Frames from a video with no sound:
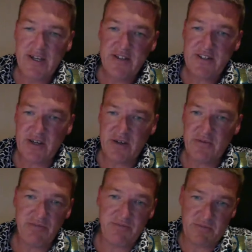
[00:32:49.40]

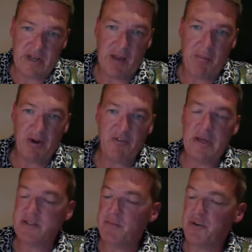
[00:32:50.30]
So a couple of
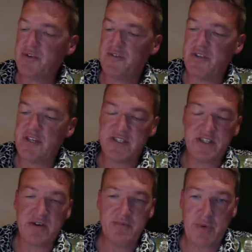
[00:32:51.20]
bits of proof of this.
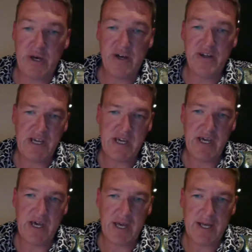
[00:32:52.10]
So per
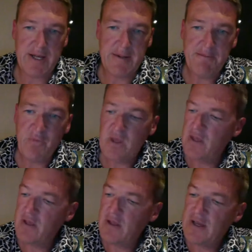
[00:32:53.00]
year,
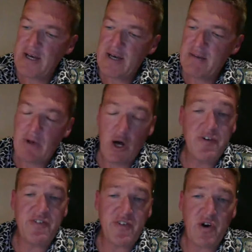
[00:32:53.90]

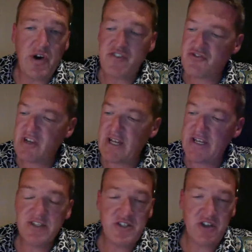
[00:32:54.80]
over $5
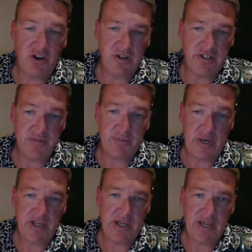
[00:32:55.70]
trillion
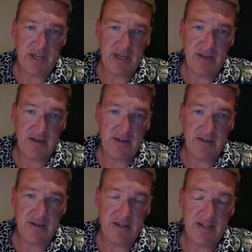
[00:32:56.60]
per year
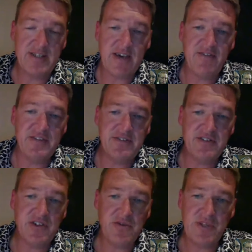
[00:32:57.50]
is
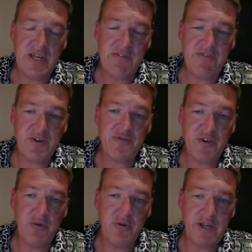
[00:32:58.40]
given to the fossil
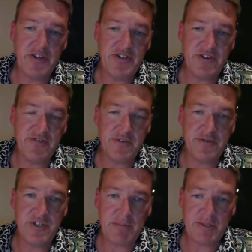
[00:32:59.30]
fuel industry
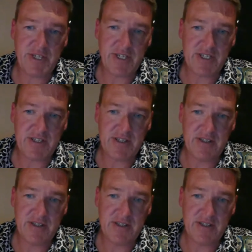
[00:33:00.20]
through subsidies.